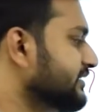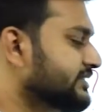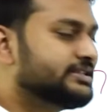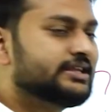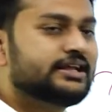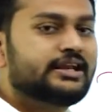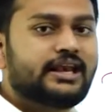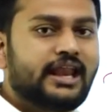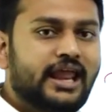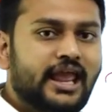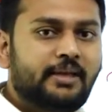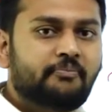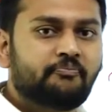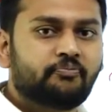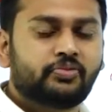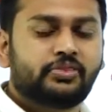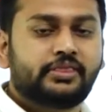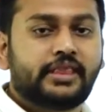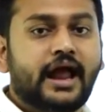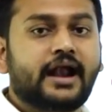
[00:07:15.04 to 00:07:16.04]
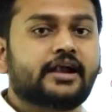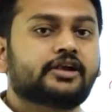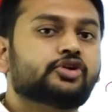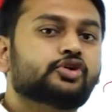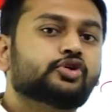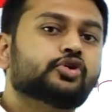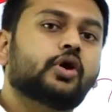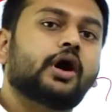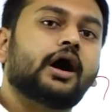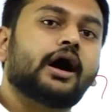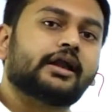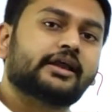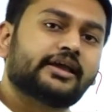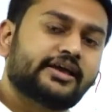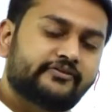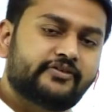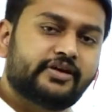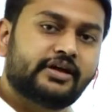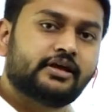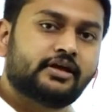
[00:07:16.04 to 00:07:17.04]
is the name that you are
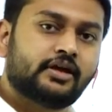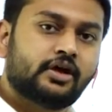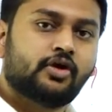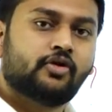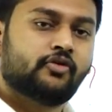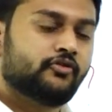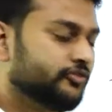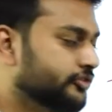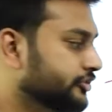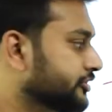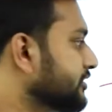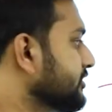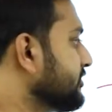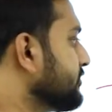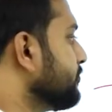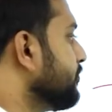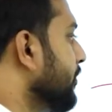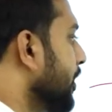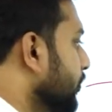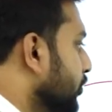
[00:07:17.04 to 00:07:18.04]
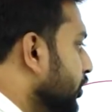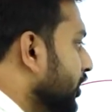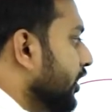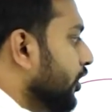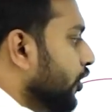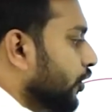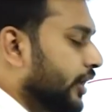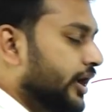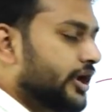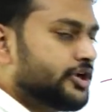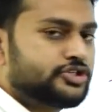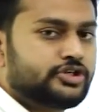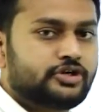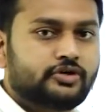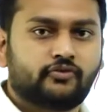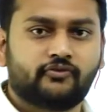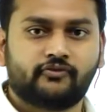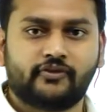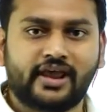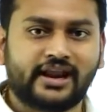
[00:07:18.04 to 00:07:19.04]
giving for this memory
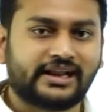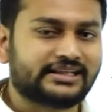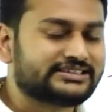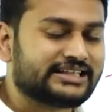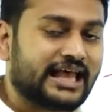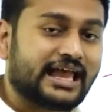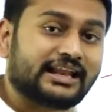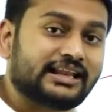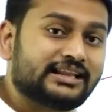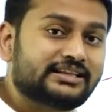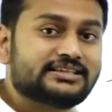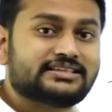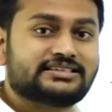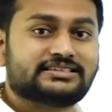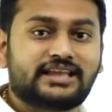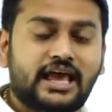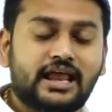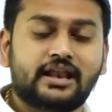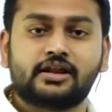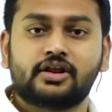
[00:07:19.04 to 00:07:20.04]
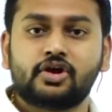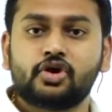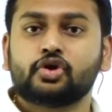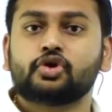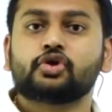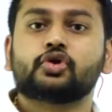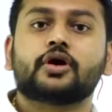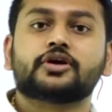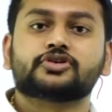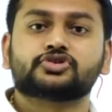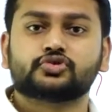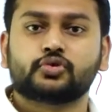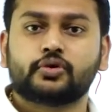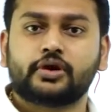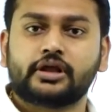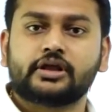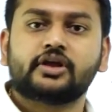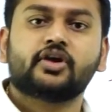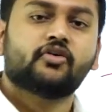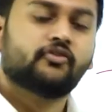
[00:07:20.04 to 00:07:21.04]
location, where exactly this 10 you are
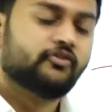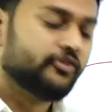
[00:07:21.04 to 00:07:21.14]
storing.